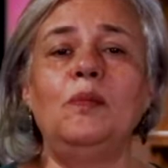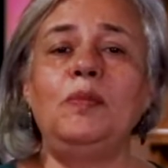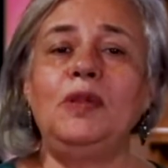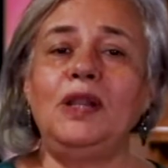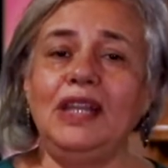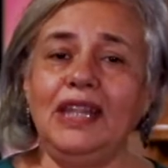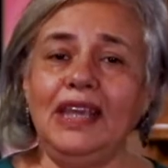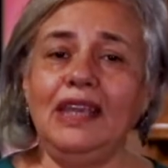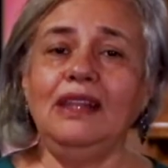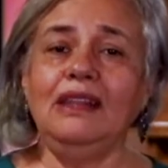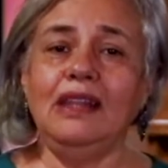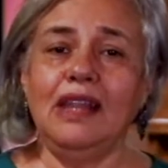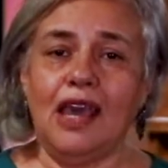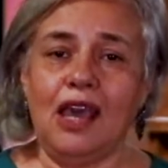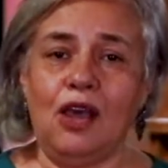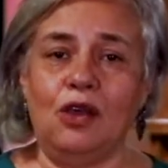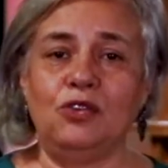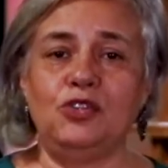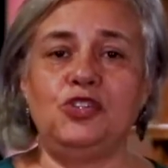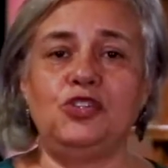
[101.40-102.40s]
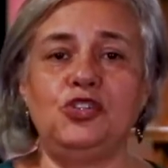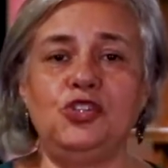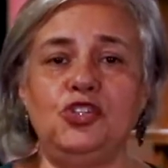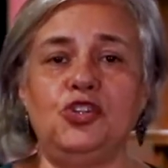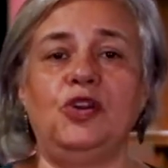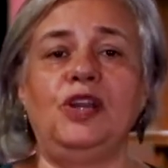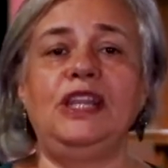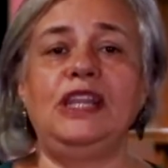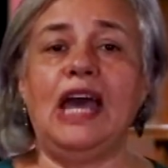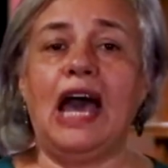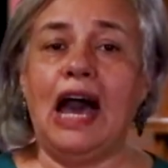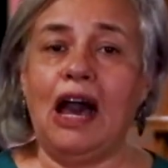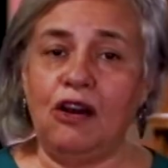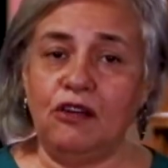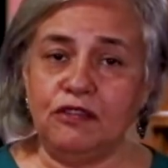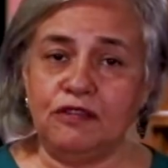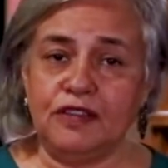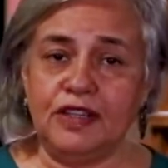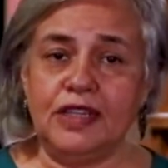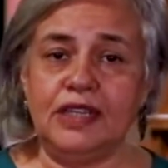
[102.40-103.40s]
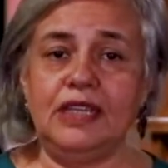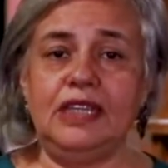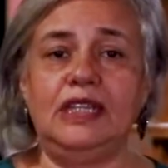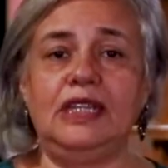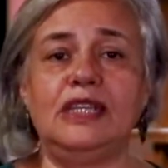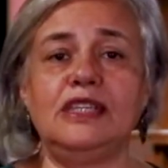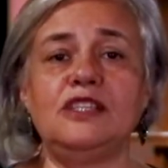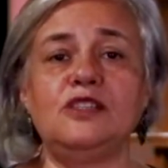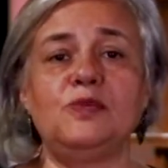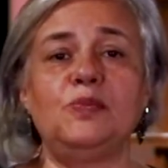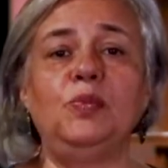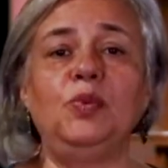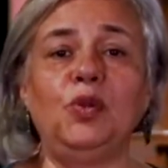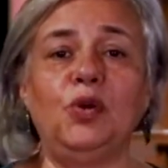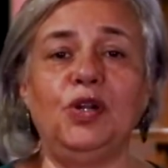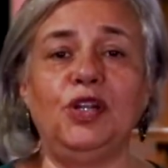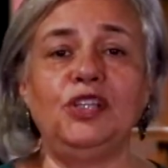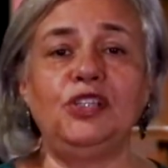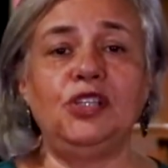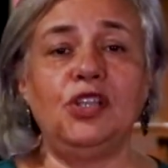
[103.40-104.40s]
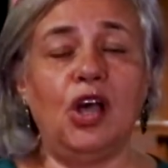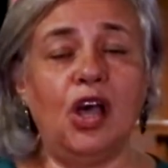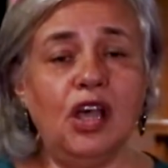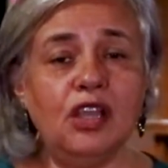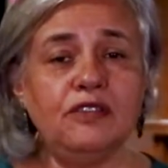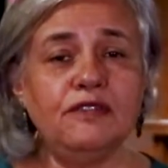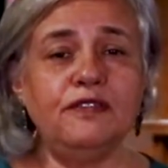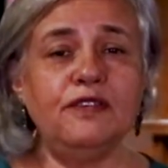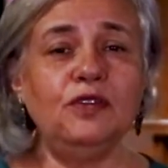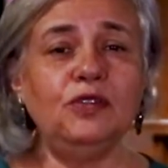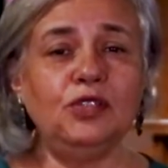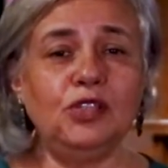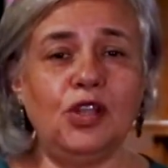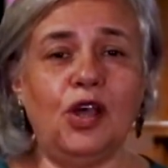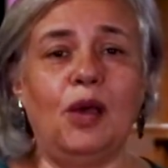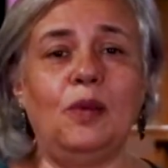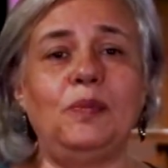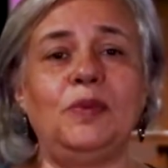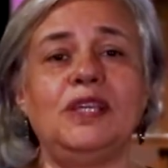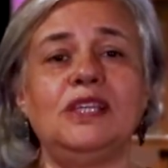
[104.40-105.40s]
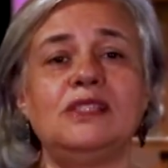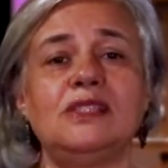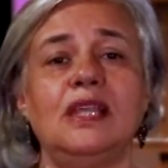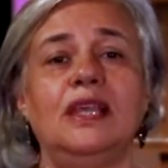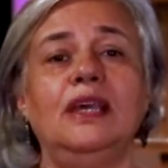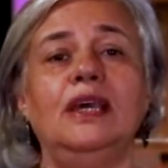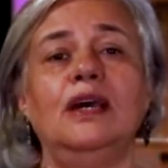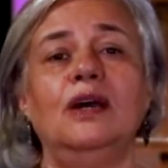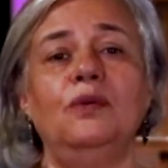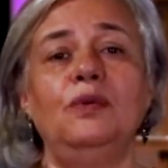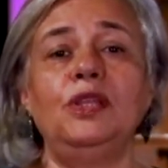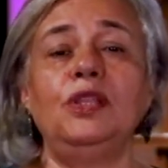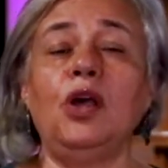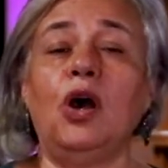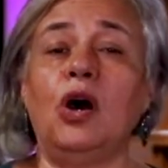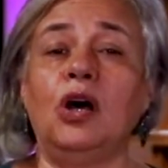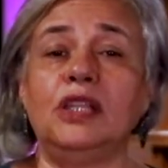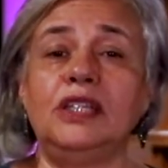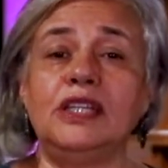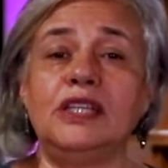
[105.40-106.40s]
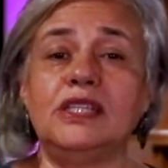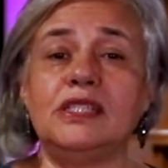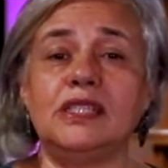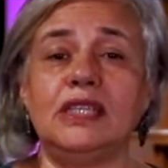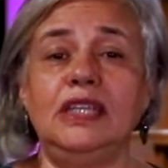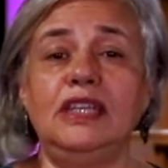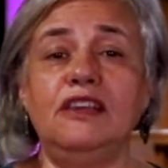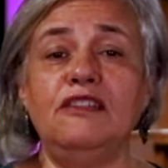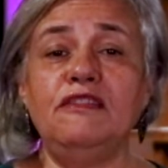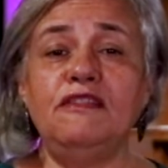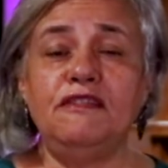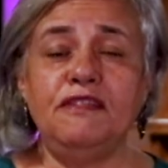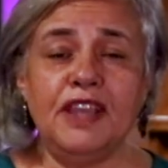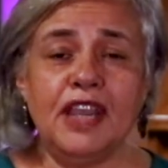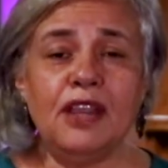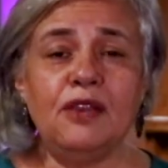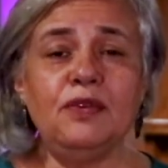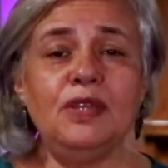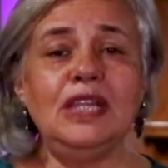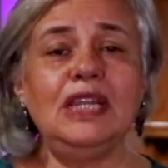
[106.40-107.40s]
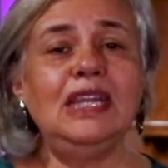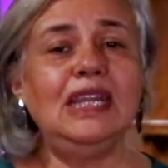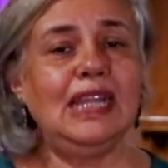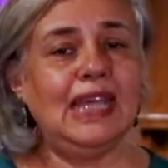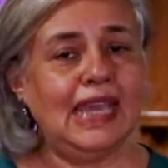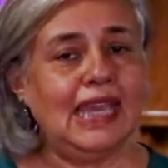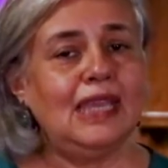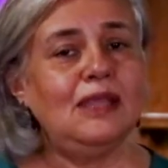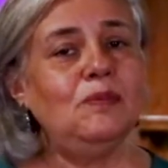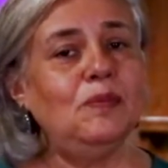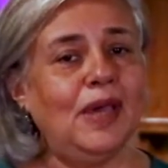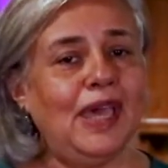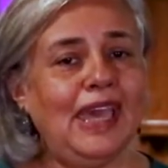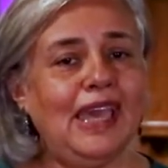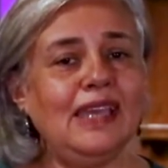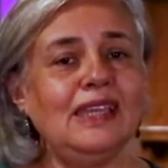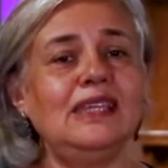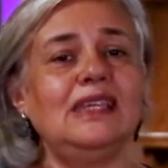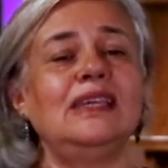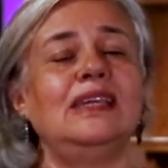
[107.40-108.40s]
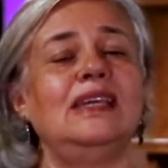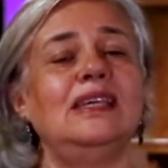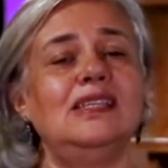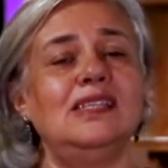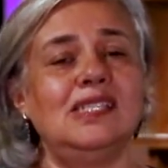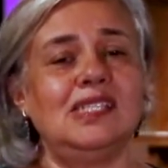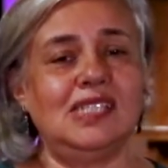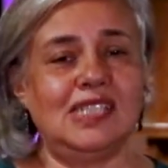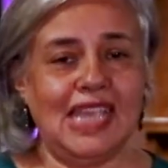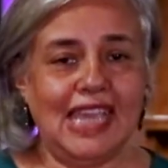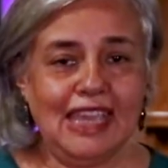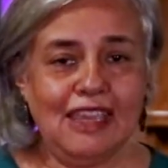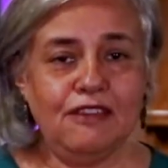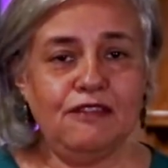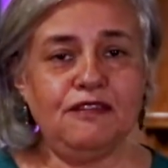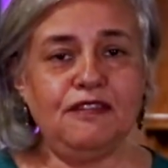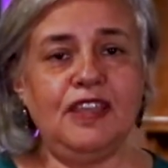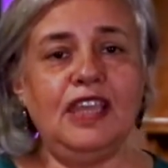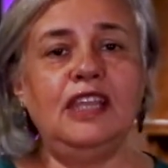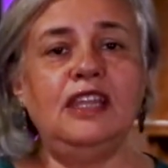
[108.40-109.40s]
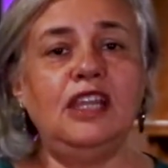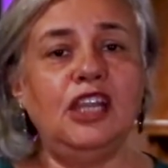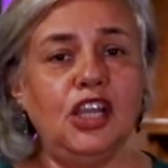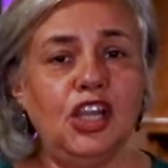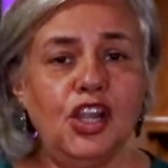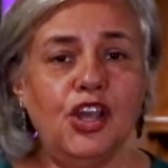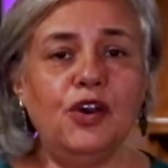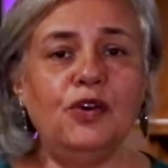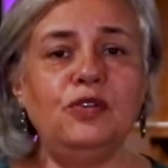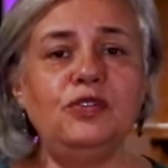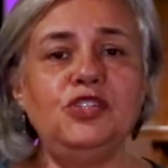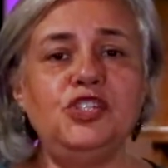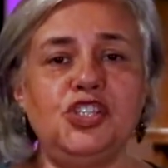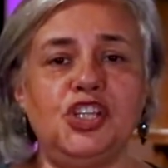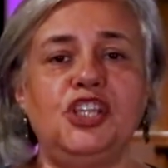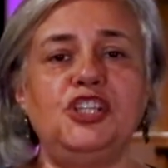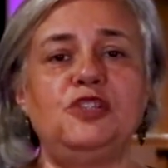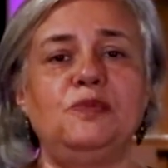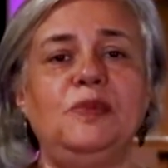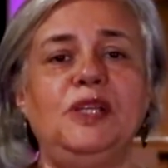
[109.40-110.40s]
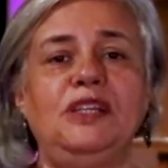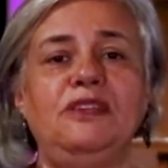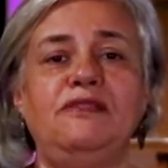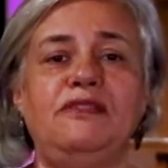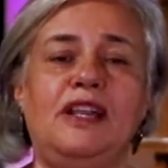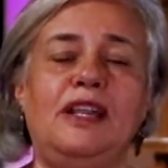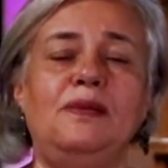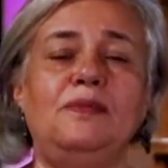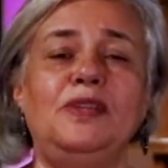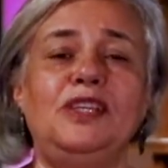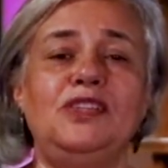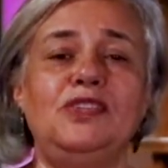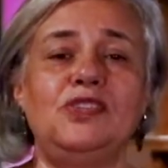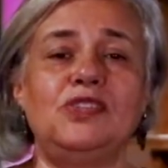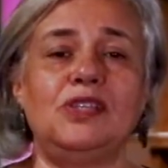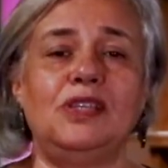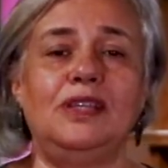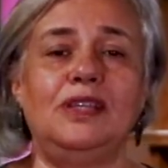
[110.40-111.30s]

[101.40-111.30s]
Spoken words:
Plan now to join Alpha and explore thoughtful topics with others in a very laid-back, safe, and non-judgment environment.